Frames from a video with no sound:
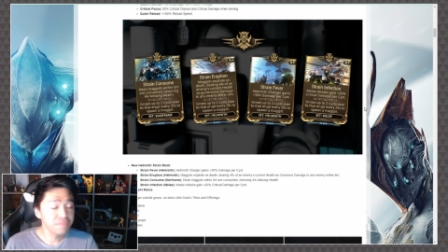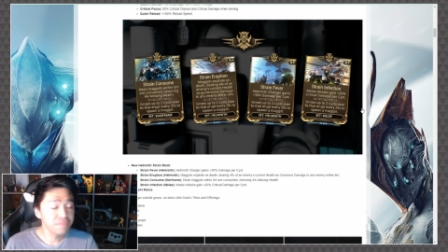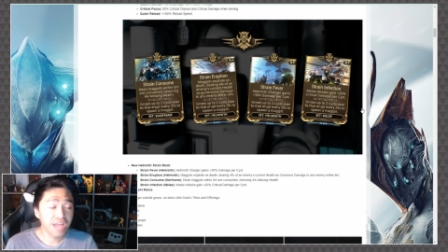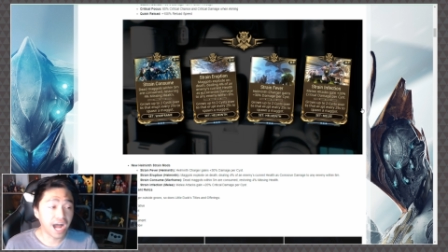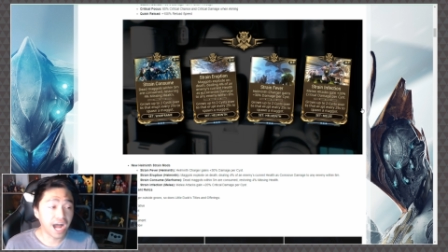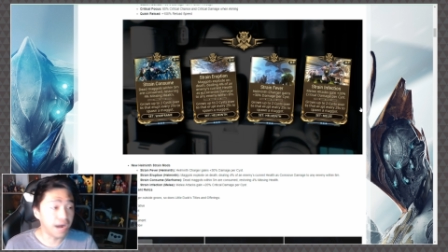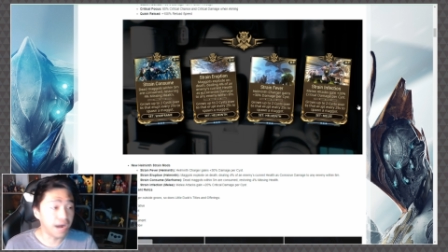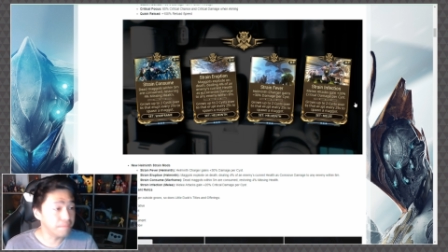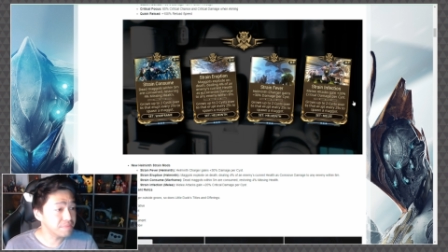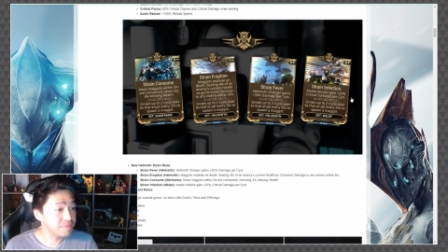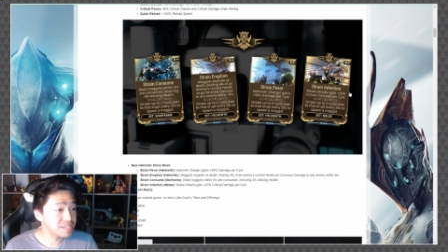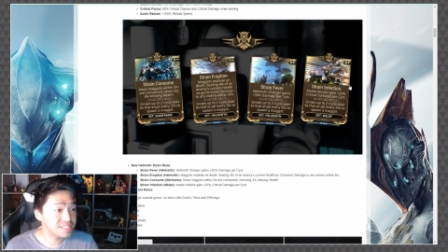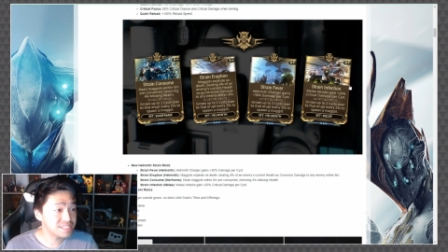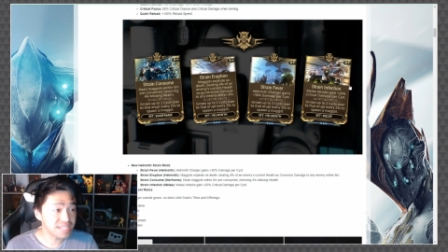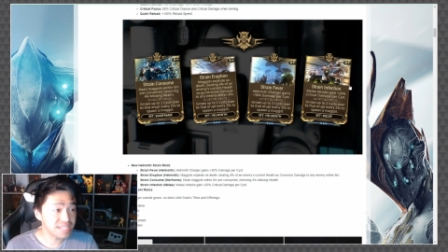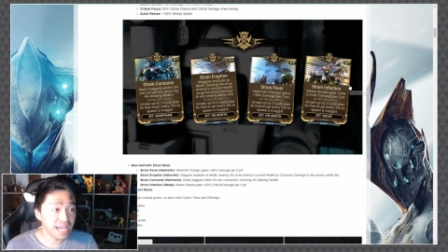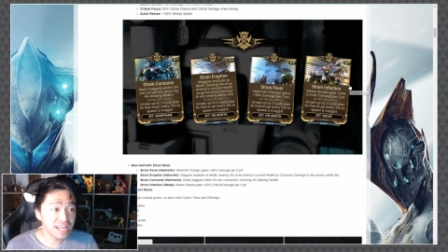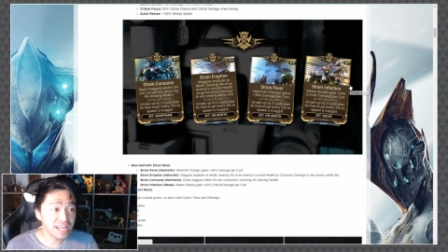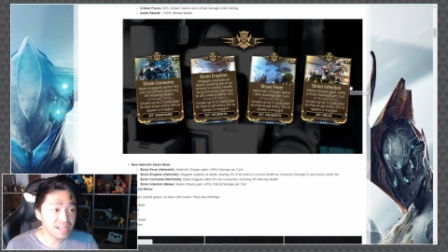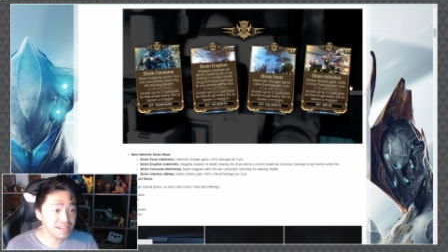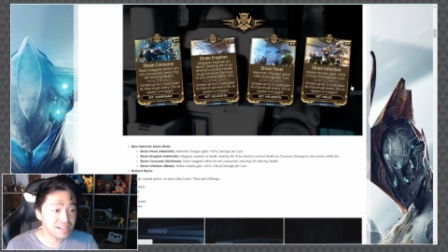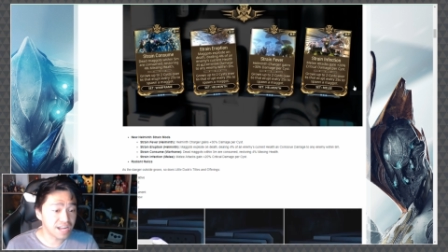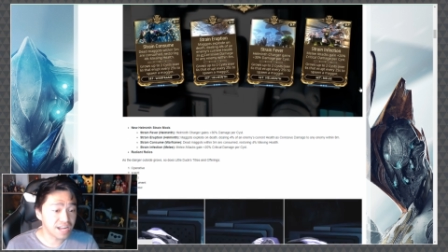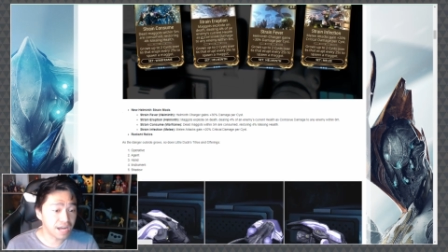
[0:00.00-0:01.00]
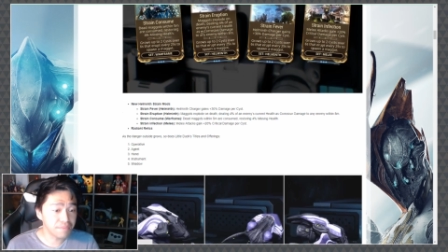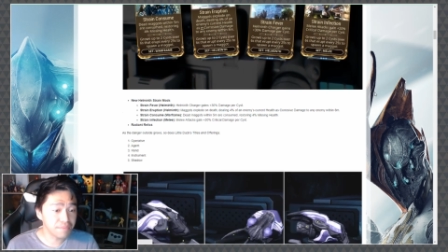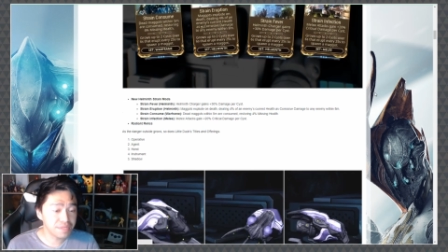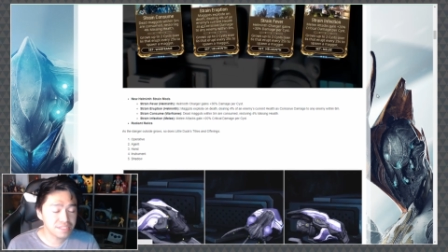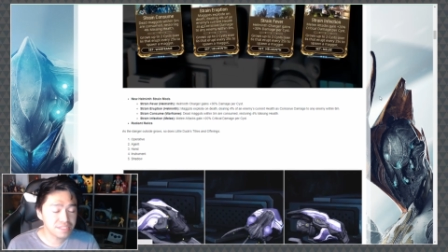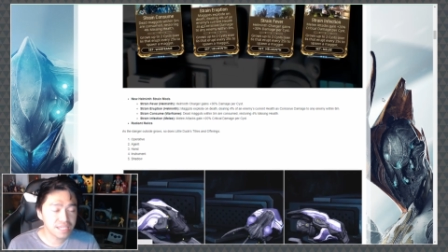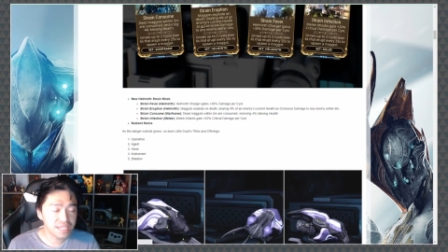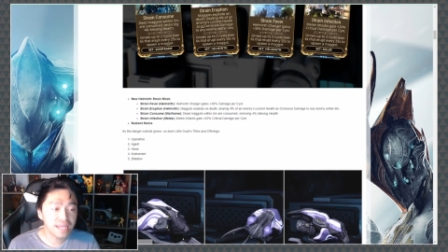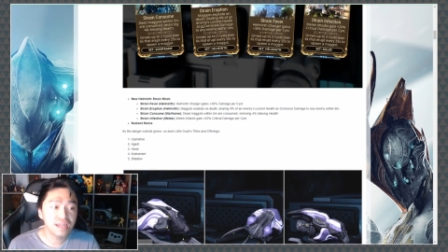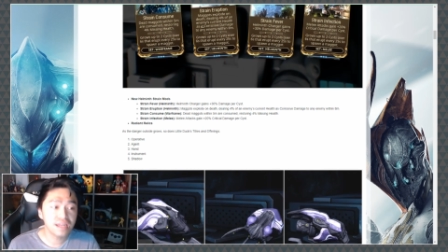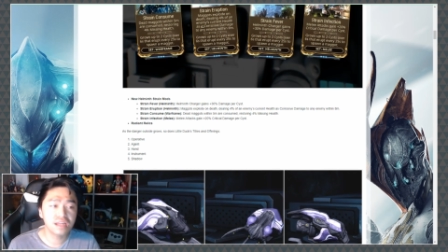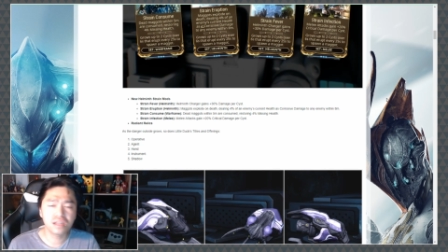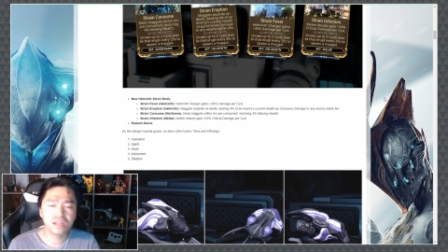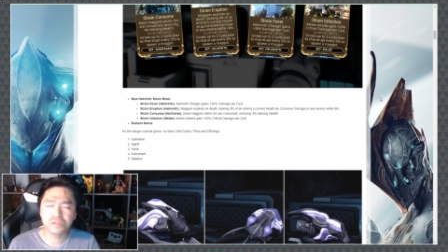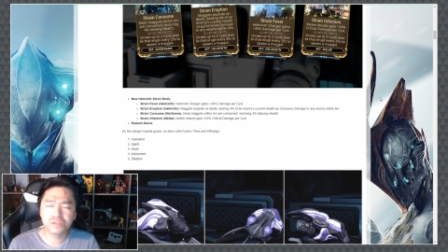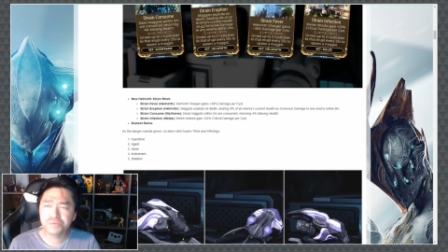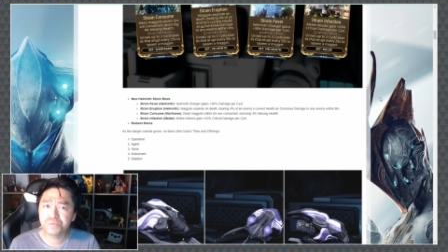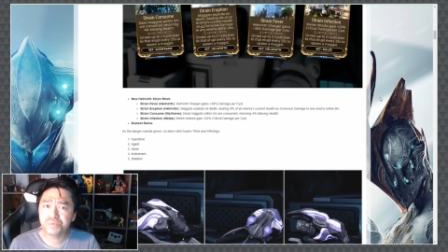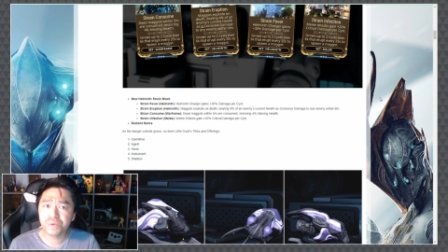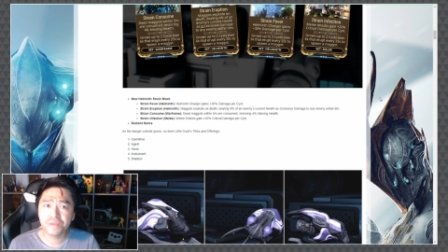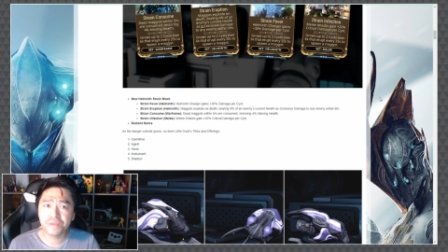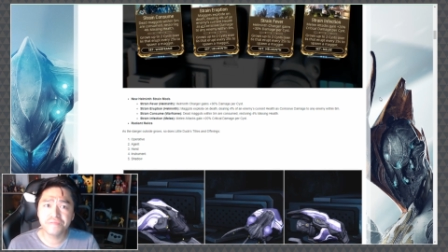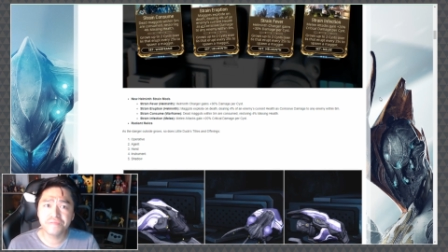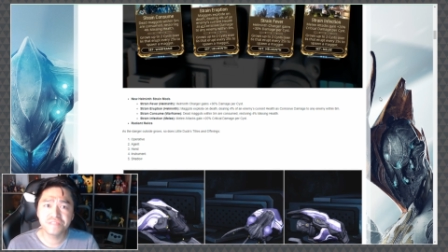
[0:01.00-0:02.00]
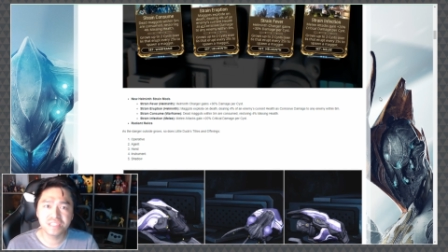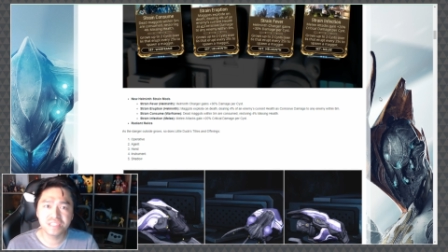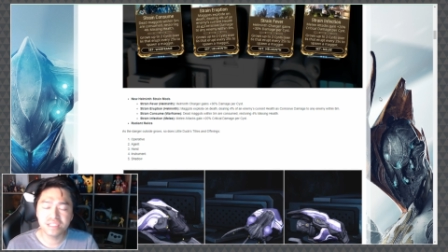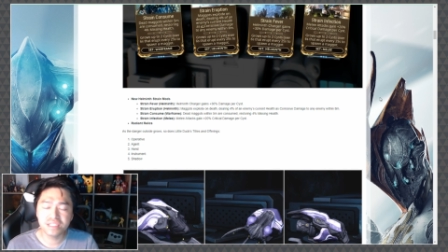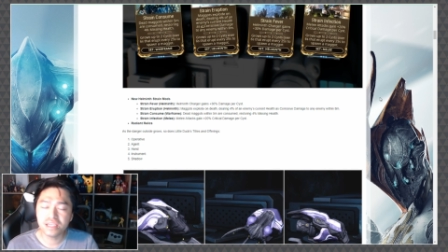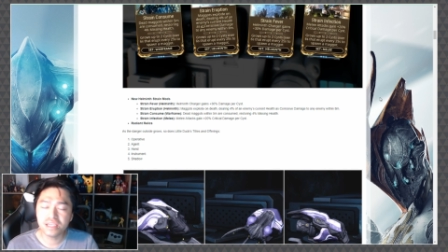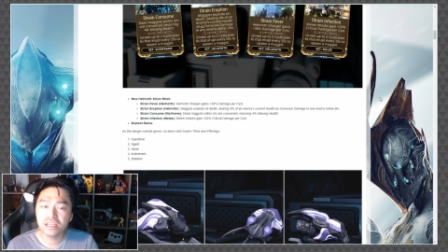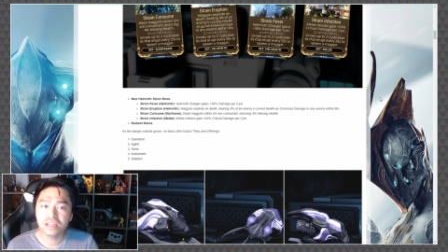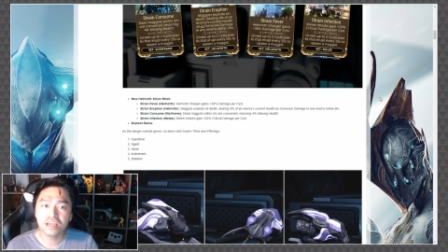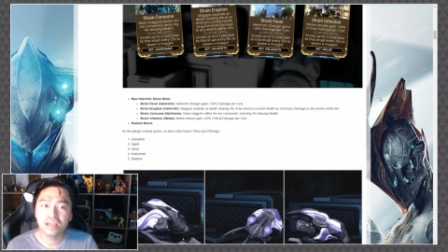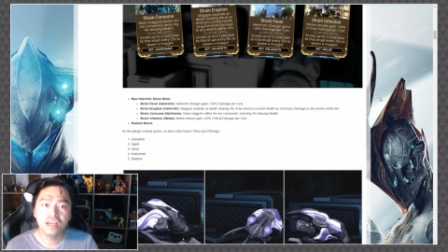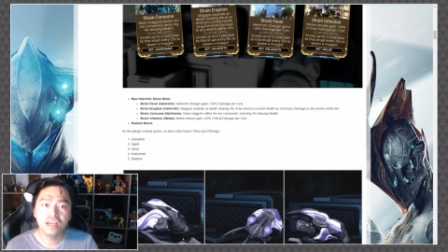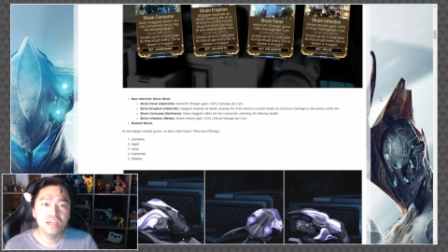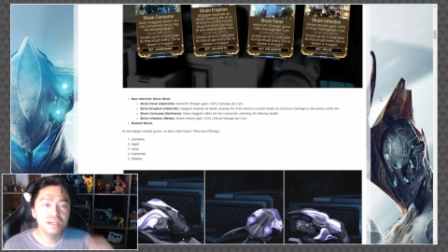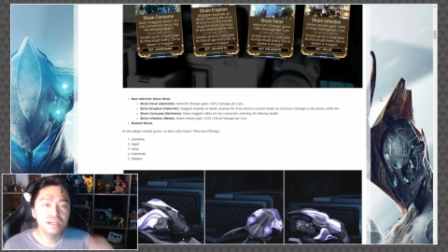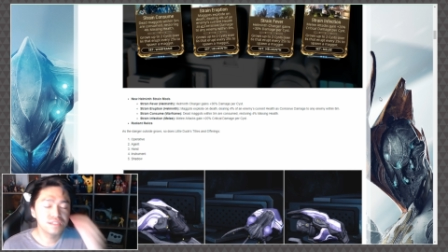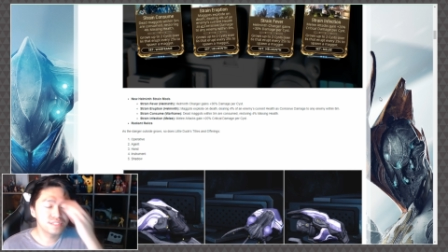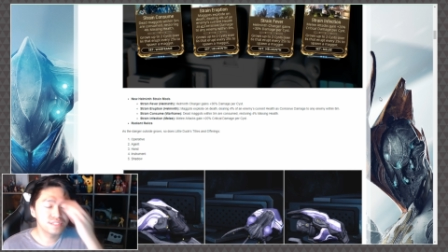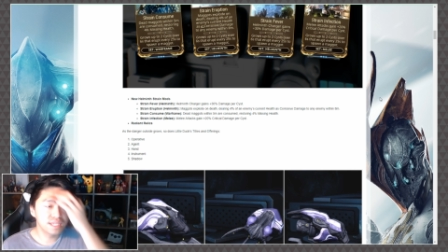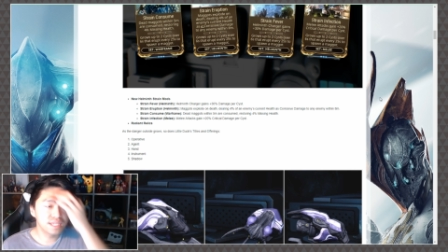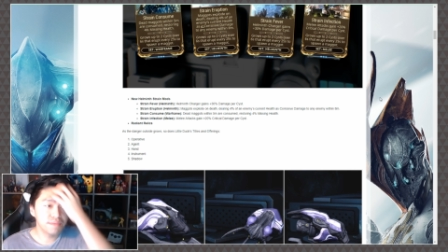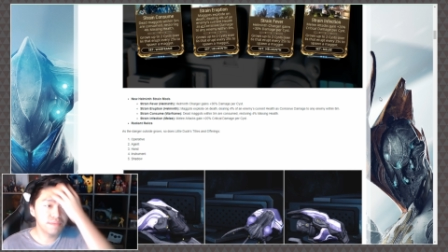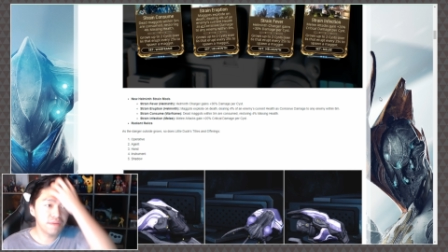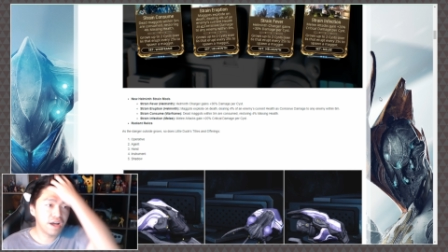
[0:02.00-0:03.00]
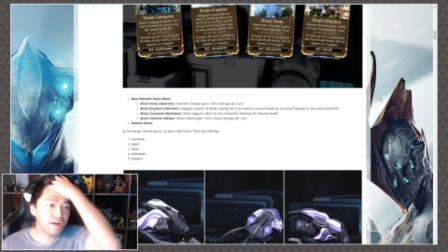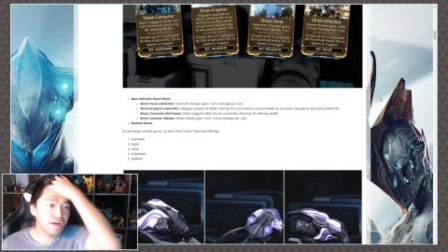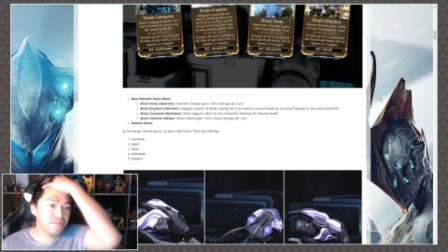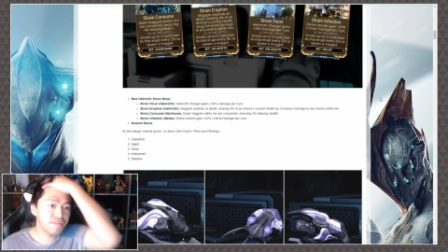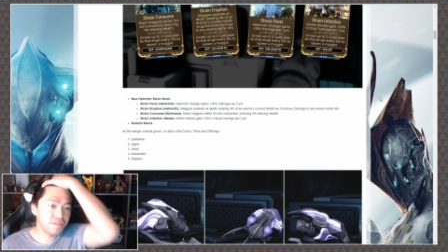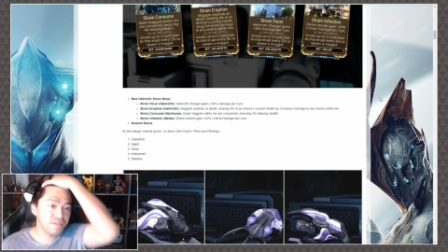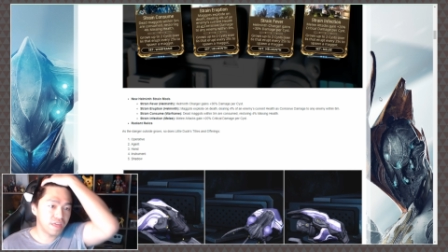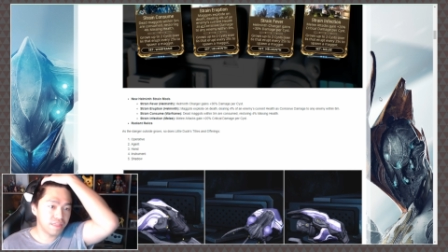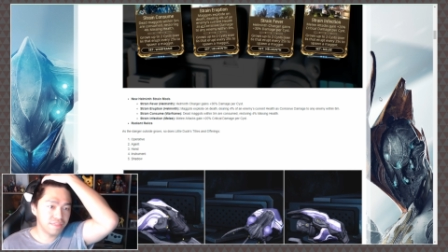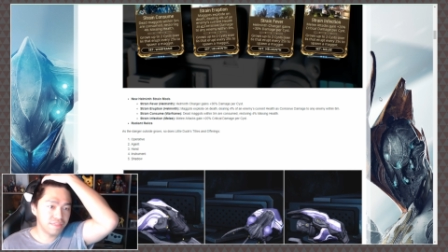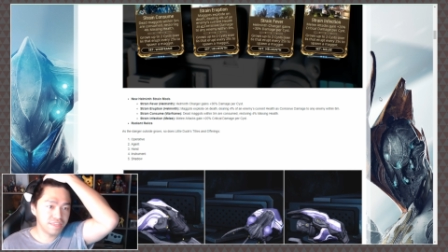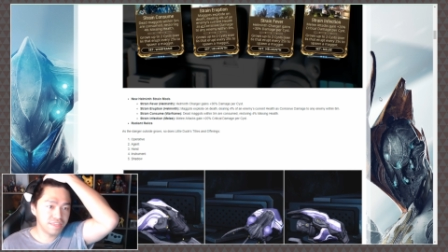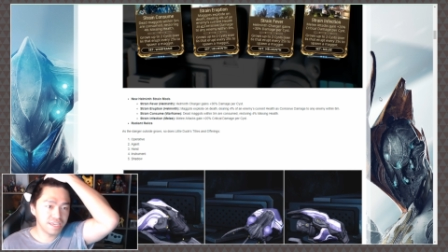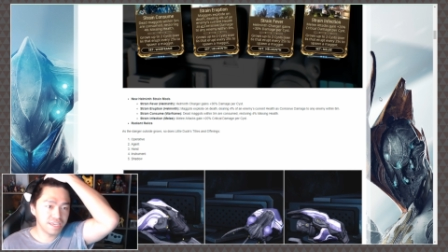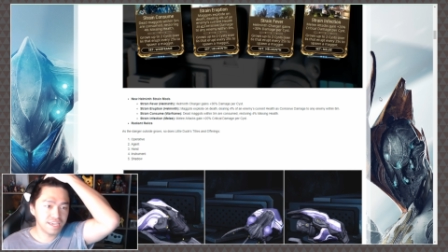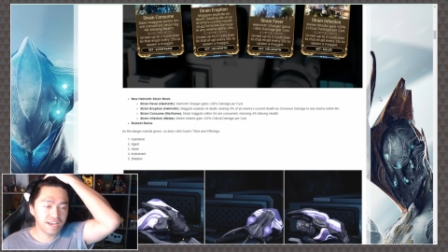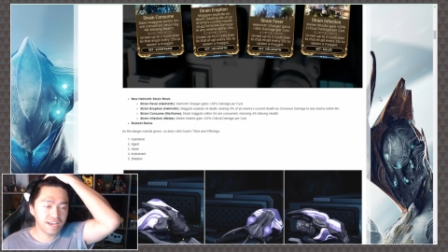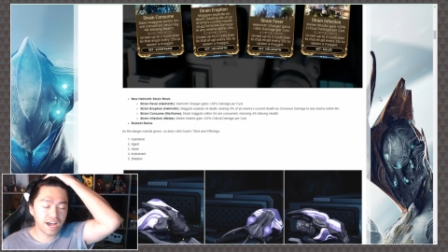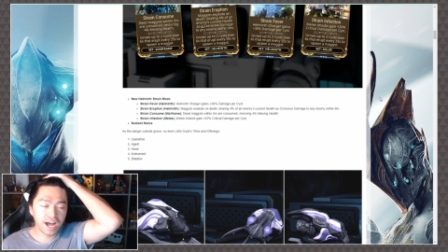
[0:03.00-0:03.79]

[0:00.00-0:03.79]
I'm excited. I'm excited. And as we've seen some of the...